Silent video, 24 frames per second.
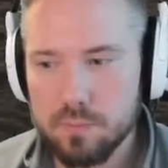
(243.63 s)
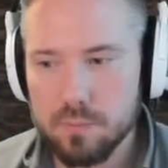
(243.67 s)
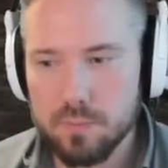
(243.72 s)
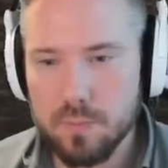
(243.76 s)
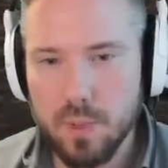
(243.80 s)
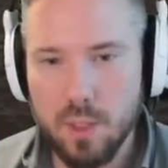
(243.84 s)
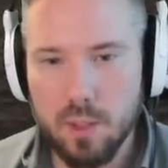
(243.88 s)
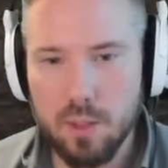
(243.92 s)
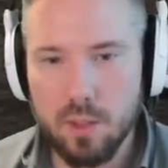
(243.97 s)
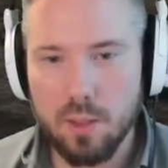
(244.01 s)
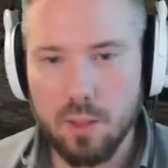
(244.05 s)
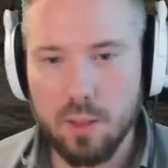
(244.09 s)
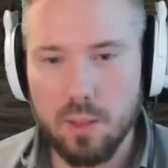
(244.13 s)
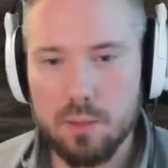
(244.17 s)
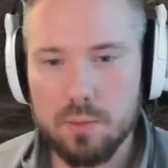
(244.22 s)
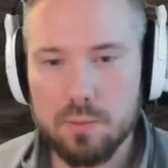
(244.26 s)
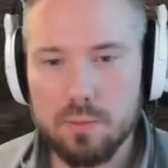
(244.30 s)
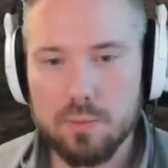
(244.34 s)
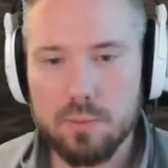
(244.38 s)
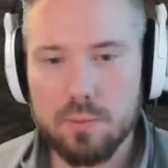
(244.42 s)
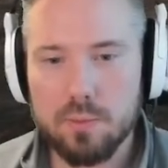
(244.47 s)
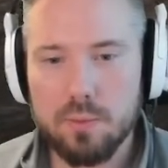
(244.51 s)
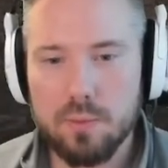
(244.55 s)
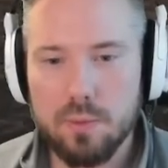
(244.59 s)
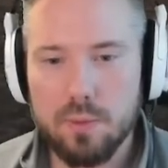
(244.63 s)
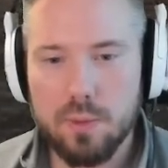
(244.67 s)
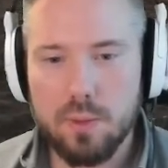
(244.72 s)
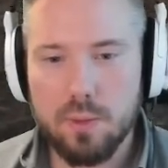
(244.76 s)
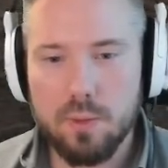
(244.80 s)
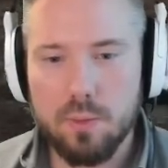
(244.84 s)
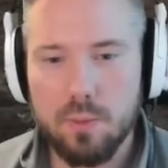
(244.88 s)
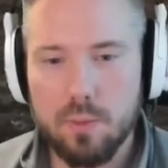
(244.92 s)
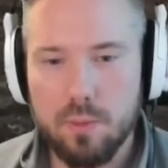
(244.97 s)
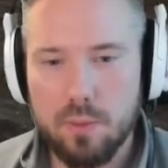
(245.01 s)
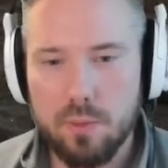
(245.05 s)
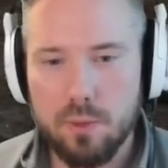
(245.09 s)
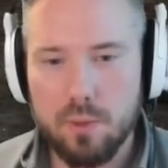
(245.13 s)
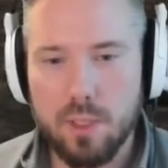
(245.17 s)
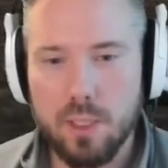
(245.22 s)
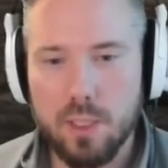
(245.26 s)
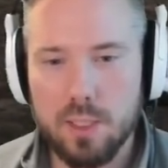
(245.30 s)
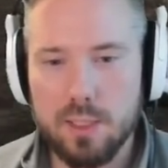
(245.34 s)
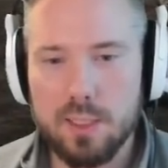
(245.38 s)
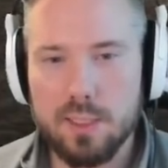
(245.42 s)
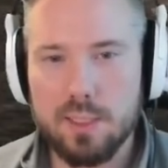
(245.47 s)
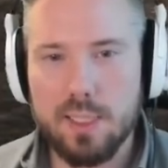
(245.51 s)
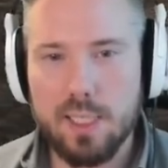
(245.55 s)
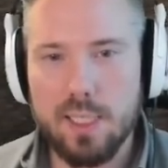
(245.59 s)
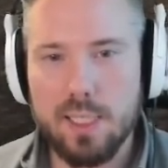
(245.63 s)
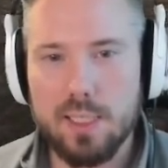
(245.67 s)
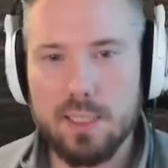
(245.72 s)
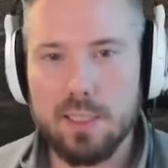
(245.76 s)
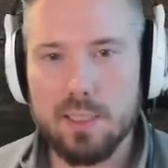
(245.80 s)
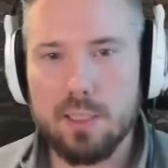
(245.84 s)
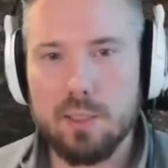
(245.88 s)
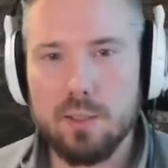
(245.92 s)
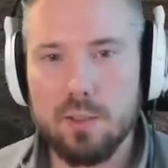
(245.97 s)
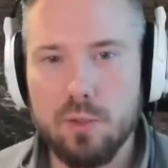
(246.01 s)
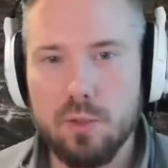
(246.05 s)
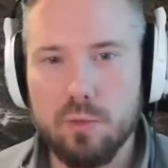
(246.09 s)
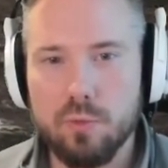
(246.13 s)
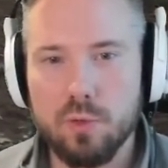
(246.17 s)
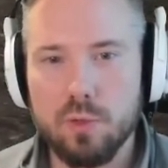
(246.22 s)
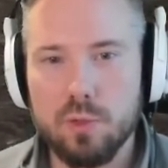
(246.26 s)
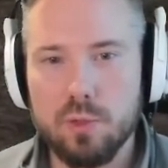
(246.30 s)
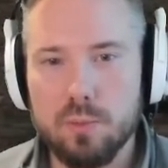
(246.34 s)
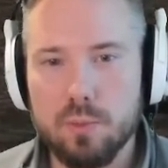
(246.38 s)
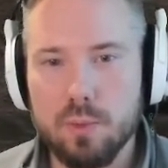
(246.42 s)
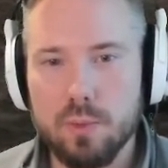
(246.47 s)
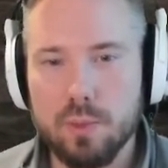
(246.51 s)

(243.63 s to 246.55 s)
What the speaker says: Uh-oh. You got detected in your vulnerable